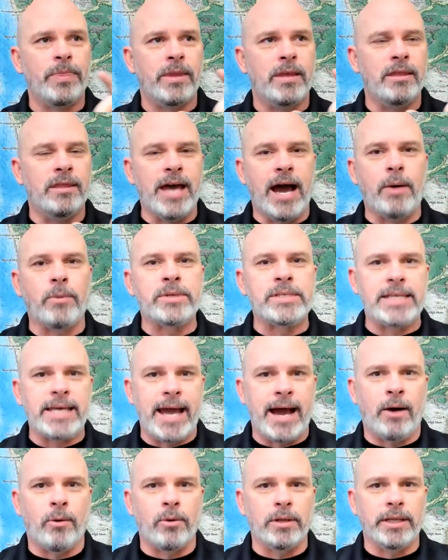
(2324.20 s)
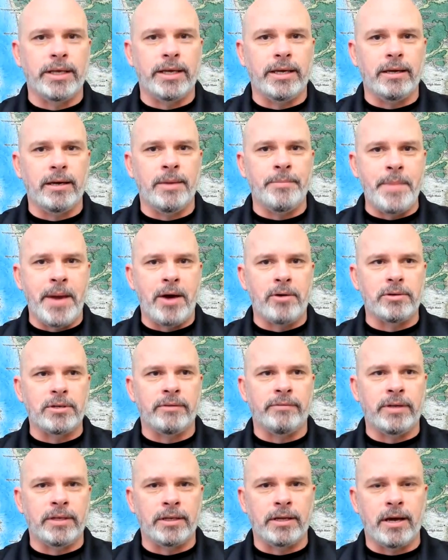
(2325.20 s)
That was the hourly amount of
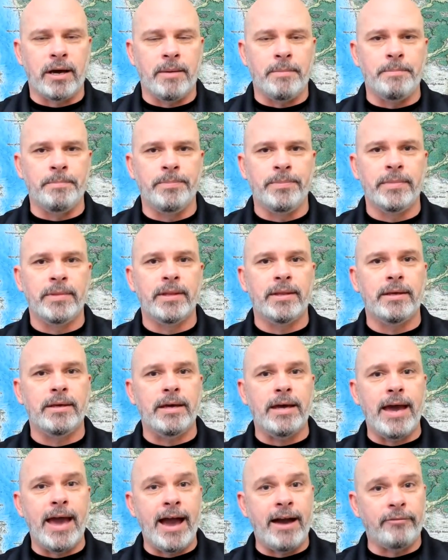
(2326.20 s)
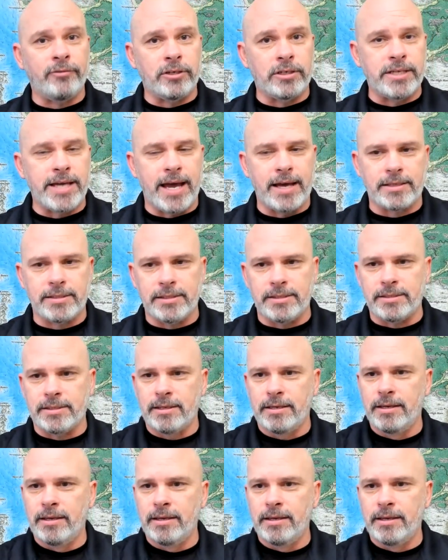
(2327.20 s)
income after taxes.